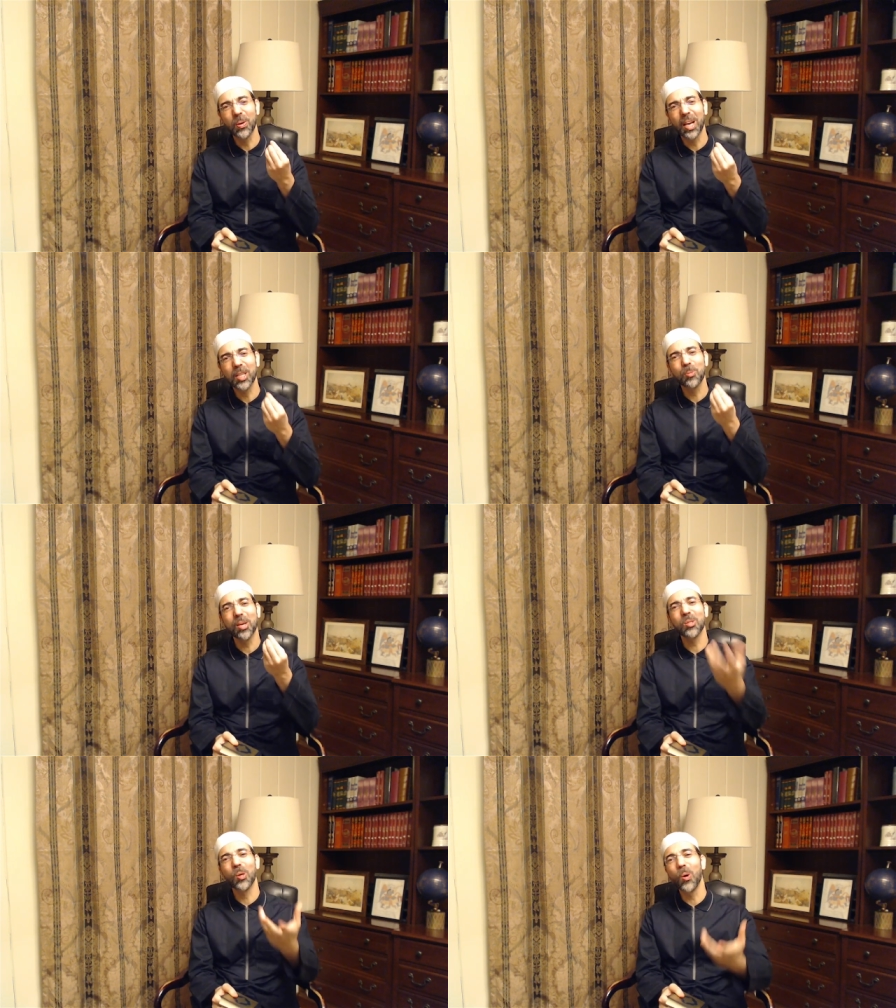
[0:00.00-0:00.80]

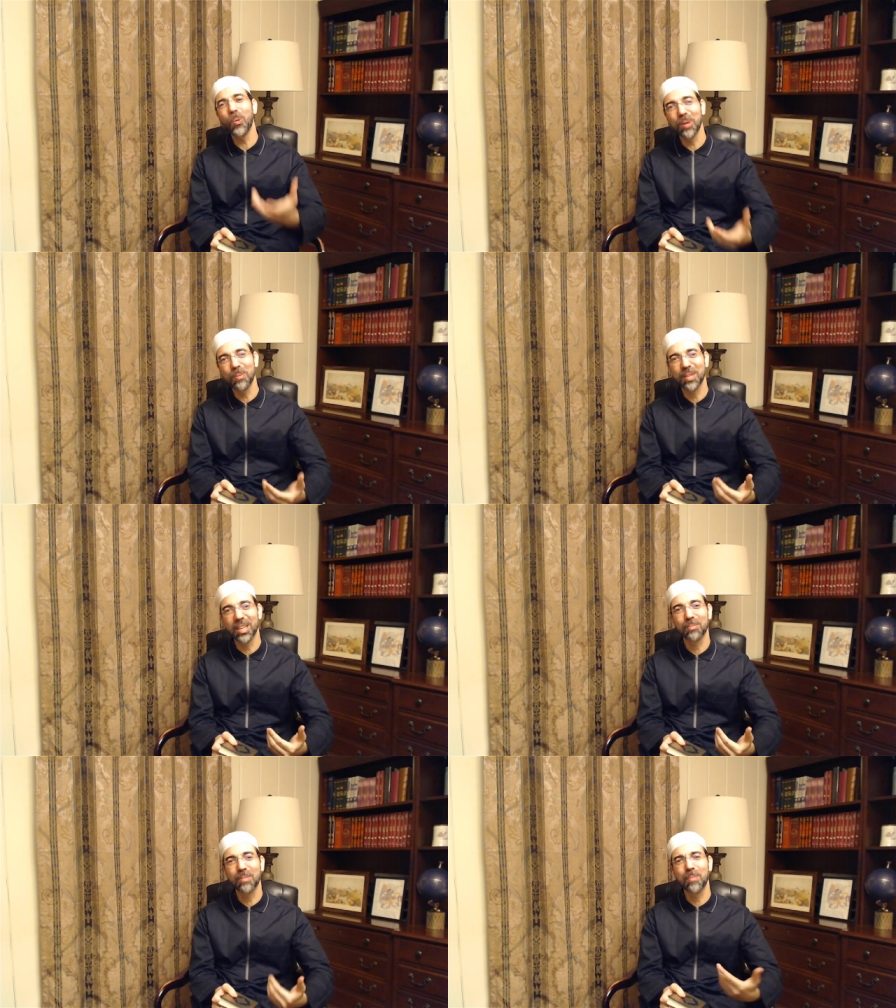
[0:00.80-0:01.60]
express hope in me
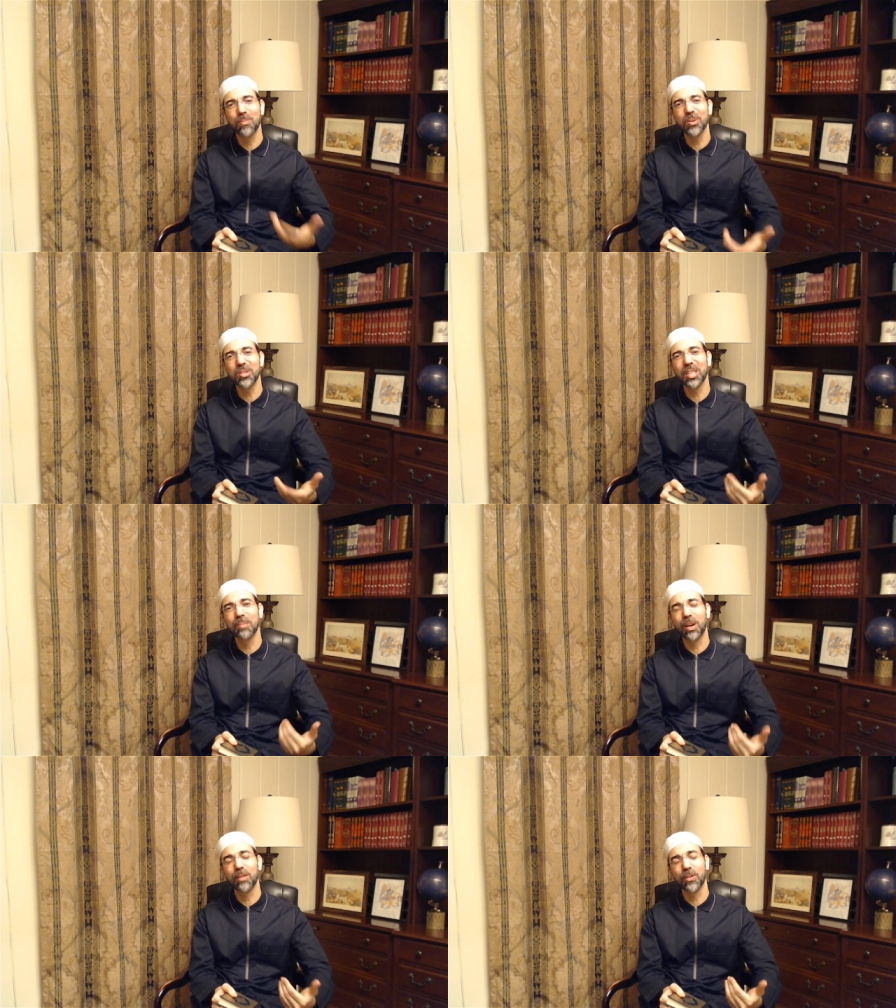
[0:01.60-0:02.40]
and my mercy and
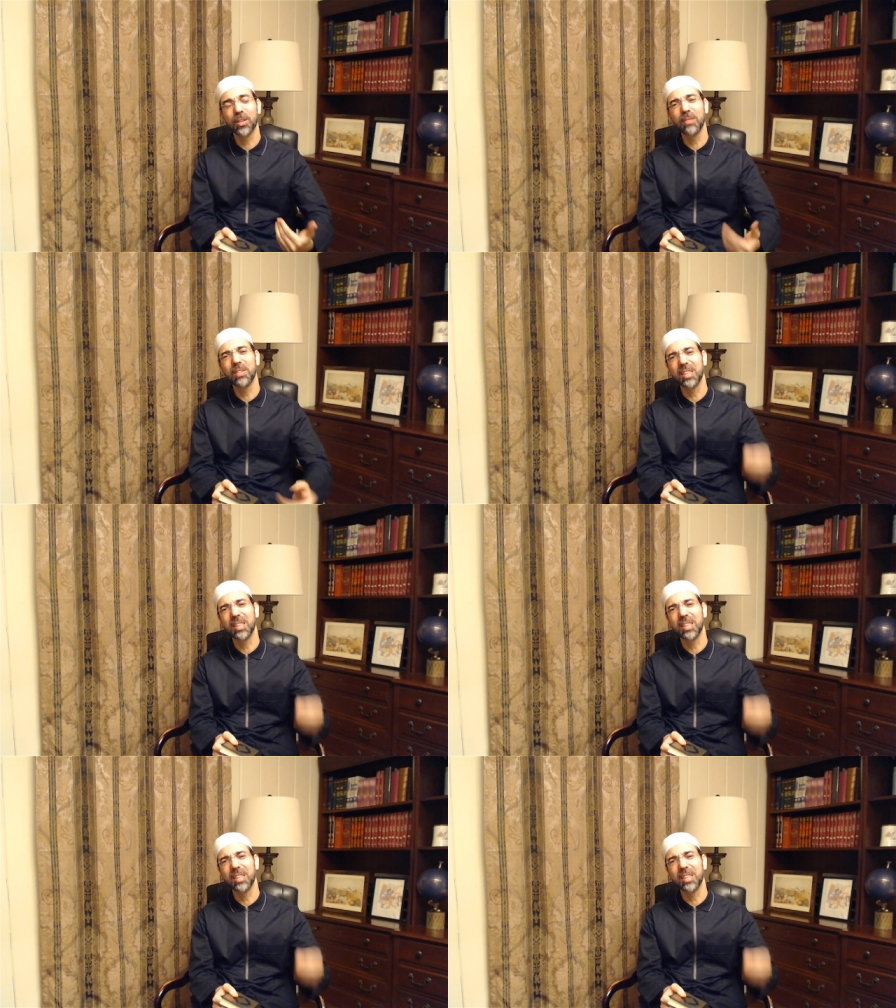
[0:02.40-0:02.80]
my forgiveness,